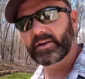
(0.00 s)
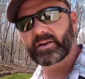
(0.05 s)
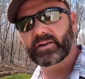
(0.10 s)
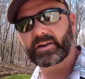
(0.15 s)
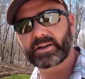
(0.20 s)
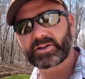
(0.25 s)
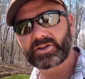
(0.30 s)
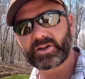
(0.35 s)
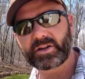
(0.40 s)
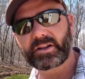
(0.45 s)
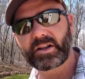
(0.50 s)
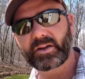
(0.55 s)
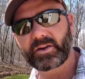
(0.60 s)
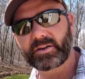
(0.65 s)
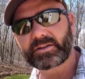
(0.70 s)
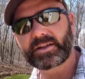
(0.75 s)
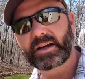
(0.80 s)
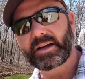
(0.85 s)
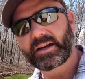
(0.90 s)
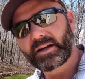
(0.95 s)
here, get you
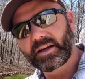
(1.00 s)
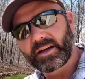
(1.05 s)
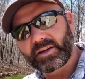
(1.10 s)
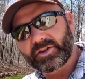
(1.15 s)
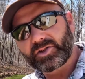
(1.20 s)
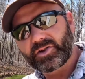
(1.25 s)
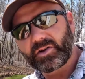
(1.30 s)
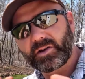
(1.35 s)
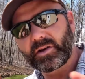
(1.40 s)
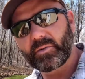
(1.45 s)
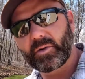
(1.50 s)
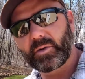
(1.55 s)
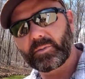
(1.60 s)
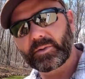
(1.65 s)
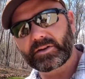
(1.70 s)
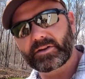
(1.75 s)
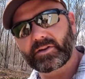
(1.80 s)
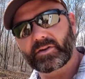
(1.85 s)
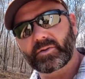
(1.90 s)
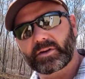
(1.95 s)
close, and show you what
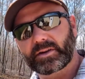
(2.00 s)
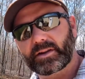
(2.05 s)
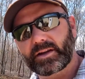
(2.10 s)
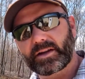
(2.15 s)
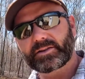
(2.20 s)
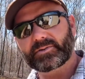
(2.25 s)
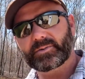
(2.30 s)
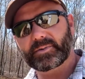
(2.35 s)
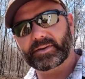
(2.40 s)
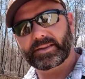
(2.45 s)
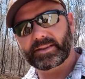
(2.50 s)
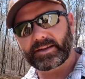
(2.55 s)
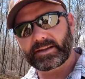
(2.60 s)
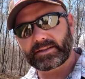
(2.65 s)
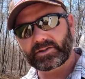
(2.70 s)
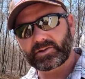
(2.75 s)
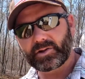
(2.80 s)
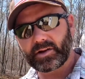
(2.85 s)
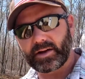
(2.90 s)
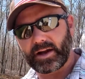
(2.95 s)
we do with each one of
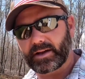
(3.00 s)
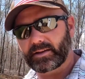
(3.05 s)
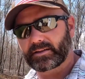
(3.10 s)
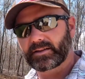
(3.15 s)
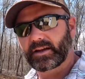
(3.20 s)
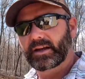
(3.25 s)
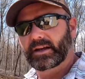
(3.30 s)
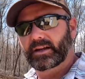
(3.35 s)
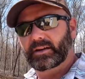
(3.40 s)
these trays.